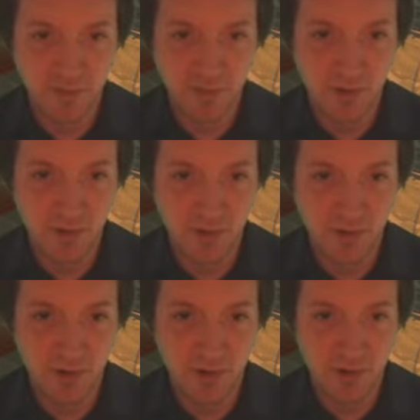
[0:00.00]

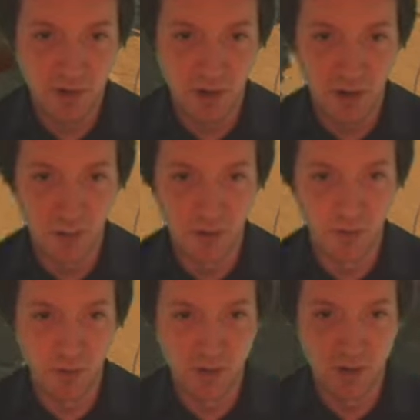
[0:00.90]
for... Oh, wait.
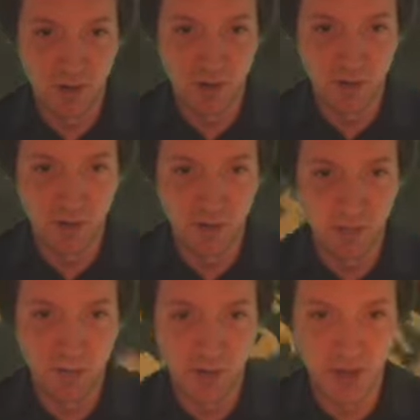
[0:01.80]
I don't know if
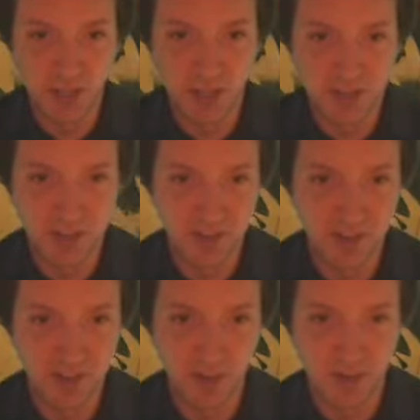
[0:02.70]
ball cactus is
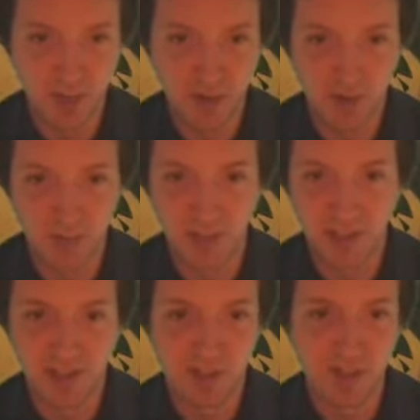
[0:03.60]
a tree or a
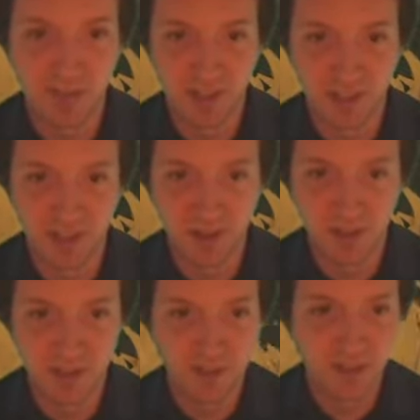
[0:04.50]
plant, so I'm gonna steer clear.